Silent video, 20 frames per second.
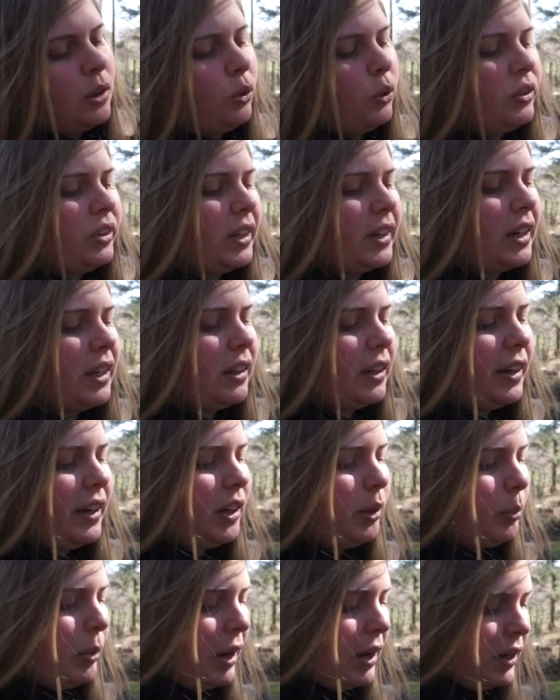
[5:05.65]
One thing I
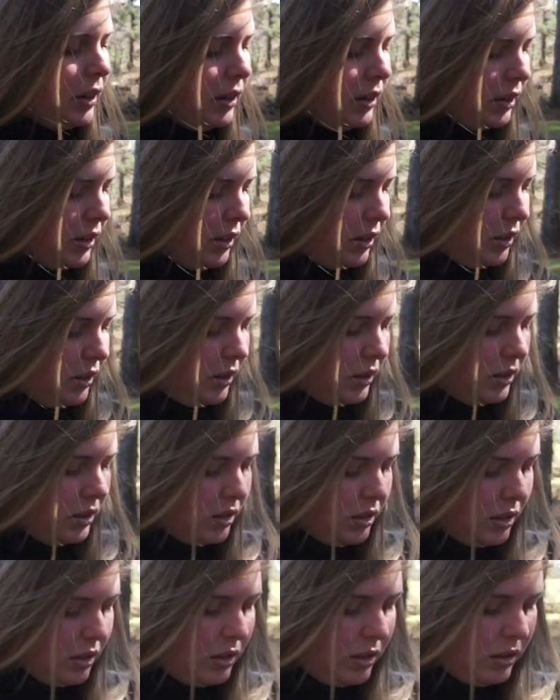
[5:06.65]
like about it
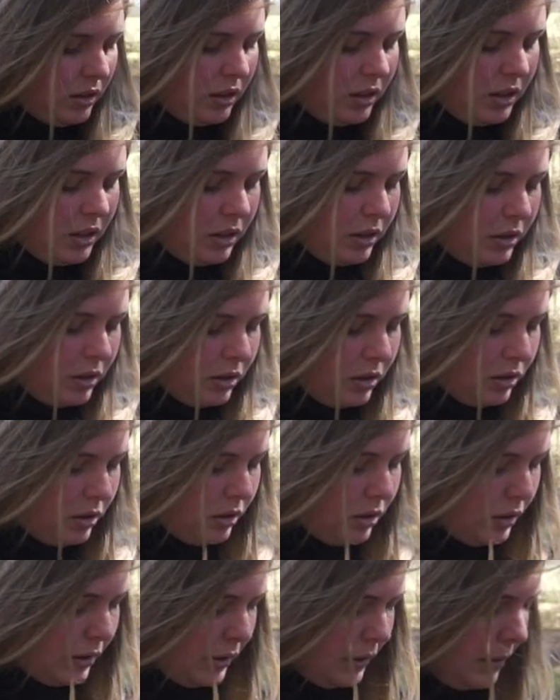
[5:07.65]
is
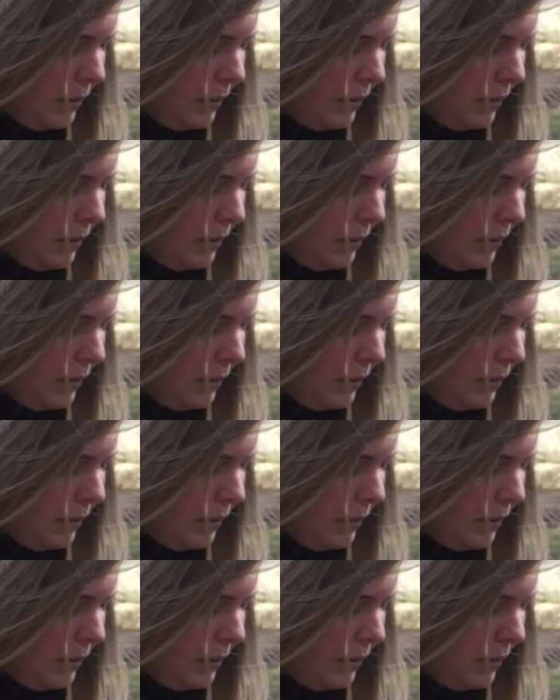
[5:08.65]
this.